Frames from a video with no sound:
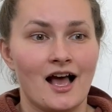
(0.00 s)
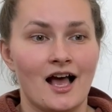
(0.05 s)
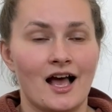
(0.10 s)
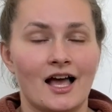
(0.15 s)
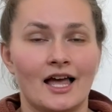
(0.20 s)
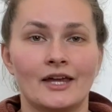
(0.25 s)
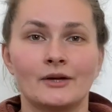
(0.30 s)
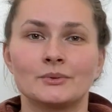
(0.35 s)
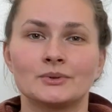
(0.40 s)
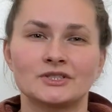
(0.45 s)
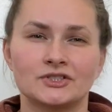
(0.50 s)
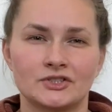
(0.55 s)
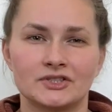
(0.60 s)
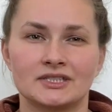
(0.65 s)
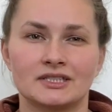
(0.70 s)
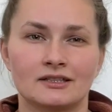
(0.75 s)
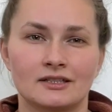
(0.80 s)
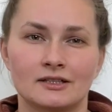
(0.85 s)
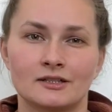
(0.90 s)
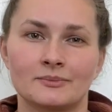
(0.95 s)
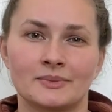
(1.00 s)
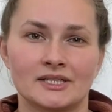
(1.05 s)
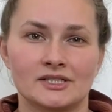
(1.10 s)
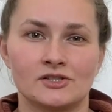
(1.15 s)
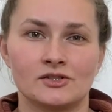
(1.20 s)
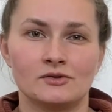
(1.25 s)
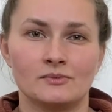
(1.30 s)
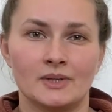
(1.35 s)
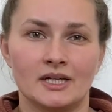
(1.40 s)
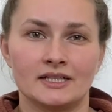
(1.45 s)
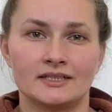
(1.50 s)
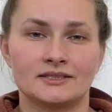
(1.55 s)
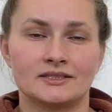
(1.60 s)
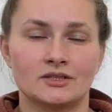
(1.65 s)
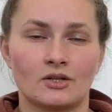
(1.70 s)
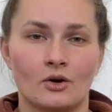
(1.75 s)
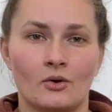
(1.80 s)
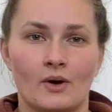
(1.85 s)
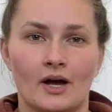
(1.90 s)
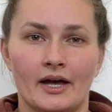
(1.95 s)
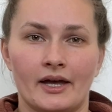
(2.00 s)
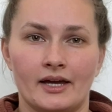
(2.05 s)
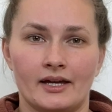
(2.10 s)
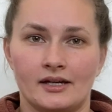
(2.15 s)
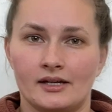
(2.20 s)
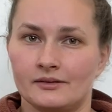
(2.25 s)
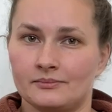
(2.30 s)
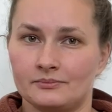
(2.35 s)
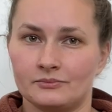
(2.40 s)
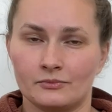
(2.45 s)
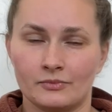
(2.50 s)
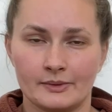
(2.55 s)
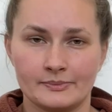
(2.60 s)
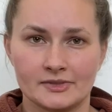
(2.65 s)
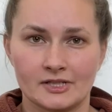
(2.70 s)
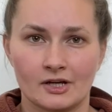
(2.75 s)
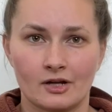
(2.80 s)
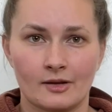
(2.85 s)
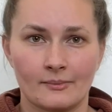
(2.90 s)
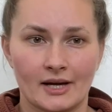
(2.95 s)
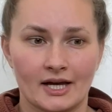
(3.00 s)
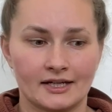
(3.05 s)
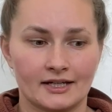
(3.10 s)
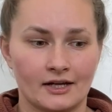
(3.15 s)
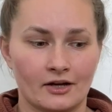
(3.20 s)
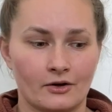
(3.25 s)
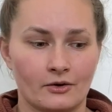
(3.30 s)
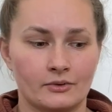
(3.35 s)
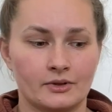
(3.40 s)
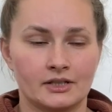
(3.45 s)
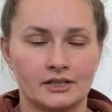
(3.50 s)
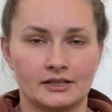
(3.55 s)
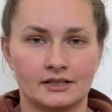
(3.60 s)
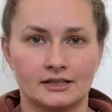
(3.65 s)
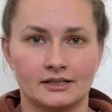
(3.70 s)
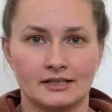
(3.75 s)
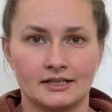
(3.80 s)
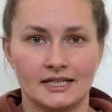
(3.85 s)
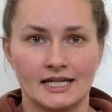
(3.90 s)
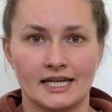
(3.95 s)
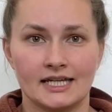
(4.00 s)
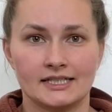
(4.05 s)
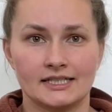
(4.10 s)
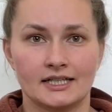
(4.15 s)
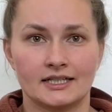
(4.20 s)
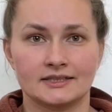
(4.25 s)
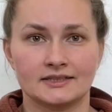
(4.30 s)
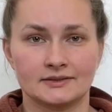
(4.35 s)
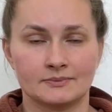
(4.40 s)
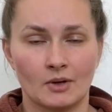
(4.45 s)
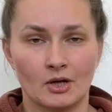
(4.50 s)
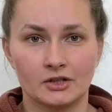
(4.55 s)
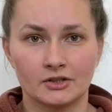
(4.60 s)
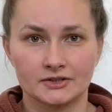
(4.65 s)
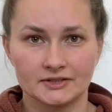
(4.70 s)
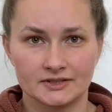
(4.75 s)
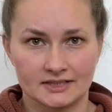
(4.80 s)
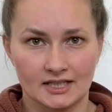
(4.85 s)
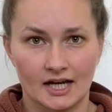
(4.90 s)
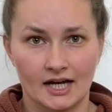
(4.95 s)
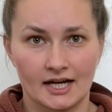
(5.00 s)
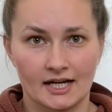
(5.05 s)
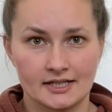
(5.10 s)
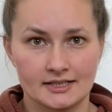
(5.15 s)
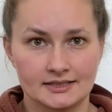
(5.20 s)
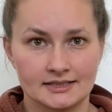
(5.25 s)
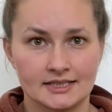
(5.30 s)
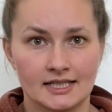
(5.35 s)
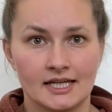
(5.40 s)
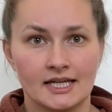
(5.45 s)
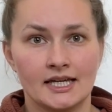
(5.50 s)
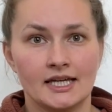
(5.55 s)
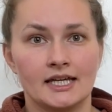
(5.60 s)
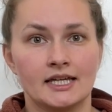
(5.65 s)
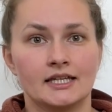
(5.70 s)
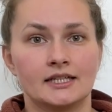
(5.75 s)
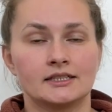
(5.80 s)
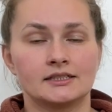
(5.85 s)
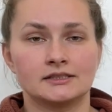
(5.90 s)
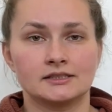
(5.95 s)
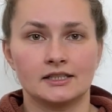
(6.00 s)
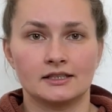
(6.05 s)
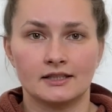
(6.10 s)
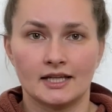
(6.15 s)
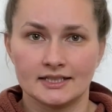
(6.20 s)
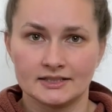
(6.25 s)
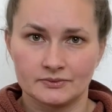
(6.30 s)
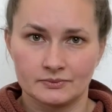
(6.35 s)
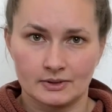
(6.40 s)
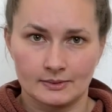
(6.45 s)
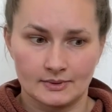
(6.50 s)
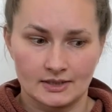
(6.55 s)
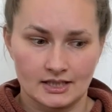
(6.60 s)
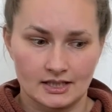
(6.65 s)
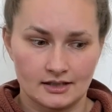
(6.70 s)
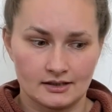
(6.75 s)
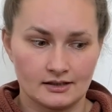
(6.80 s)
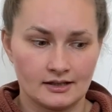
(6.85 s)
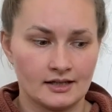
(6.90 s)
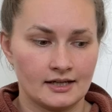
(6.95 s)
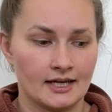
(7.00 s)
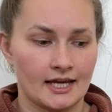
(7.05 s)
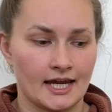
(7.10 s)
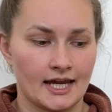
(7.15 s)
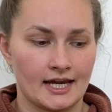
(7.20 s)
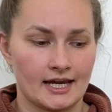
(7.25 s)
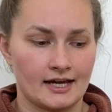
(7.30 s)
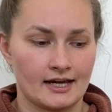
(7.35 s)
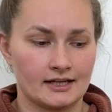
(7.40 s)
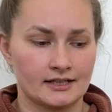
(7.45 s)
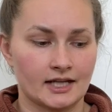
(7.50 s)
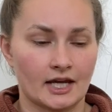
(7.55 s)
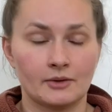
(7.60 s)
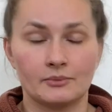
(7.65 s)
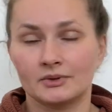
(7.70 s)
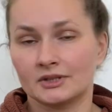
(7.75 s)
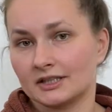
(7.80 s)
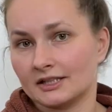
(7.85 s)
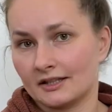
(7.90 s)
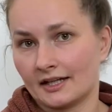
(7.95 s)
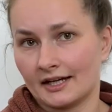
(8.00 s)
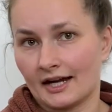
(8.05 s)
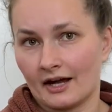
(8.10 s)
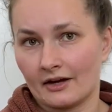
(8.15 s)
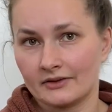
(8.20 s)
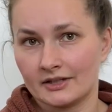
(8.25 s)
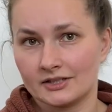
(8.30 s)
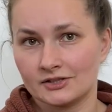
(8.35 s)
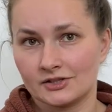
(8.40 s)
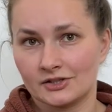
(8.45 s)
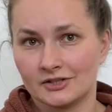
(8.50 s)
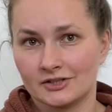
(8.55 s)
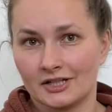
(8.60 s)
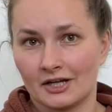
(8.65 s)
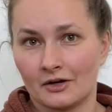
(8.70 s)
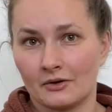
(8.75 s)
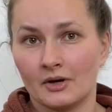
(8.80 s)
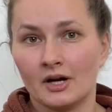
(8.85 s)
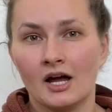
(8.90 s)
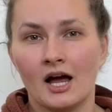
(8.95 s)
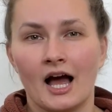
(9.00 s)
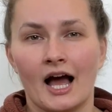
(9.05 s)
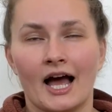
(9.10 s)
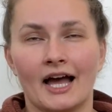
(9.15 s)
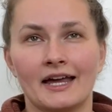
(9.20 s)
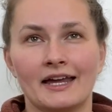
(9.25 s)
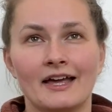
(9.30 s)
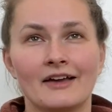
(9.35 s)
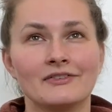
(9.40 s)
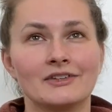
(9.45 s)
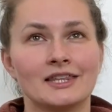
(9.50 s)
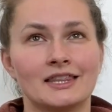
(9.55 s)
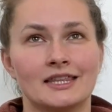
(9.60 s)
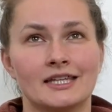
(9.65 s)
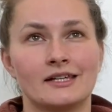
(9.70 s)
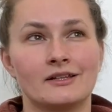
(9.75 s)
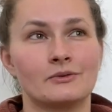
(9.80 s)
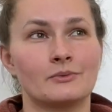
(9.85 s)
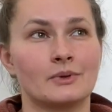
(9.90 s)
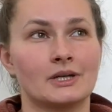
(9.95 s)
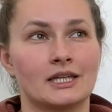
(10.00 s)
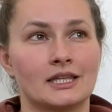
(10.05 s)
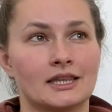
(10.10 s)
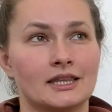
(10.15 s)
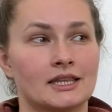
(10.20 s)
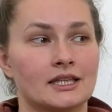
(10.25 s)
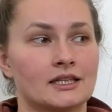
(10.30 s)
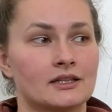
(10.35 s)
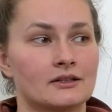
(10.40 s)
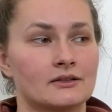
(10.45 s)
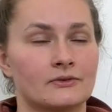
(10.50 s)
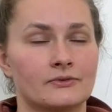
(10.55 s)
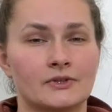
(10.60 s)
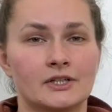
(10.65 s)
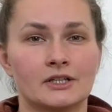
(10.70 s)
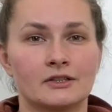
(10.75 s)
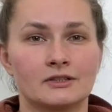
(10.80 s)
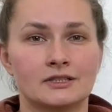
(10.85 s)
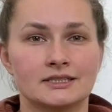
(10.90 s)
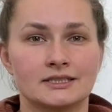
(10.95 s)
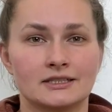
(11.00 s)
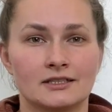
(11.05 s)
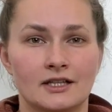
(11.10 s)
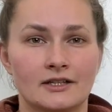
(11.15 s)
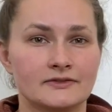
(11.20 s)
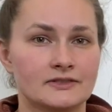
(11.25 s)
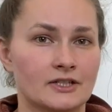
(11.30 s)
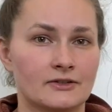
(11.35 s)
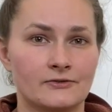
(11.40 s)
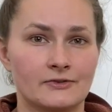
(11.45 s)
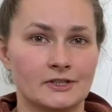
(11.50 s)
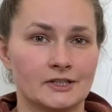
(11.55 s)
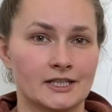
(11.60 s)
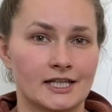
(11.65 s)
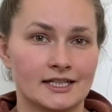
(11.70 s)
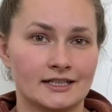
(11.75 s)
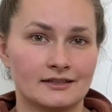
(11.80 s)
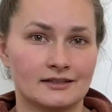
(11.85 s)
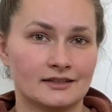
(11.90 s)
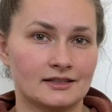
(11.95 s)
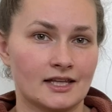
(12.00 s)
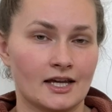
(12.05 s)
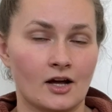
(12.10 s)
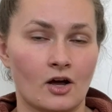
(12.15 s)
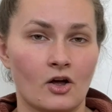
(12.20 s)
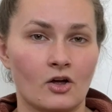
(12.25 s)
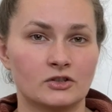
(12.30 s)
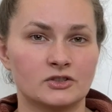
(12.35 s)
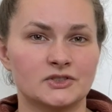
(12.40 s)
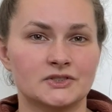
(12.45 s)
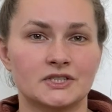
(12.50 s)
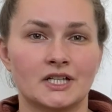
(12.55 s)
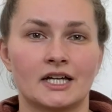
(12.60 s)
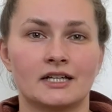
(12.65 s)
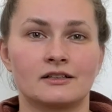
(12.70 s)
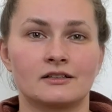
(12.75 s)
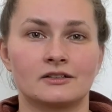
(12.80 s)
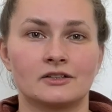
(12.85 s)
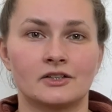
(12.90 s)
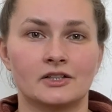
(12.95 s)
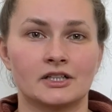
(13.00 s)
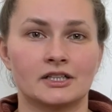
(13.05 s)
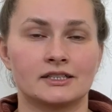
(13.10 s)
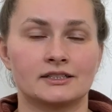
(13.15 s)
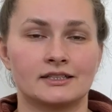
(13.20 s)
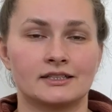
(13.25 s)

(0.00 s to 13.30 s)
it was just a little bit too big. So I ripped it all back out, knit a smaller size, did less ribbing, and I really like how they turned out. I have a thing with fingerless gloves. I feel like they all just kind of look